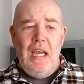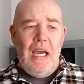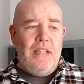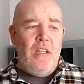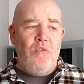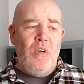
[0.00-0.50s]

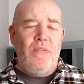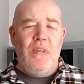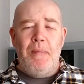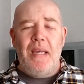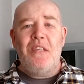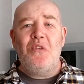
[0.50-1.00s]
And the
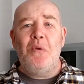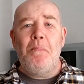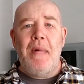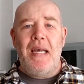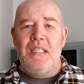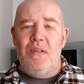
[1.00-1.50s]
drifting makes such a
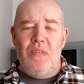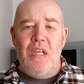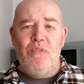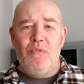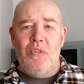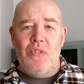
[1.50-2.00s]
massive
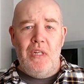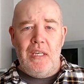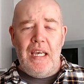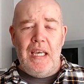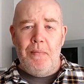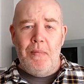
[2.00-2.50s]
difference to the
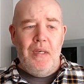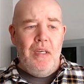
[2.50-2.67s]
game.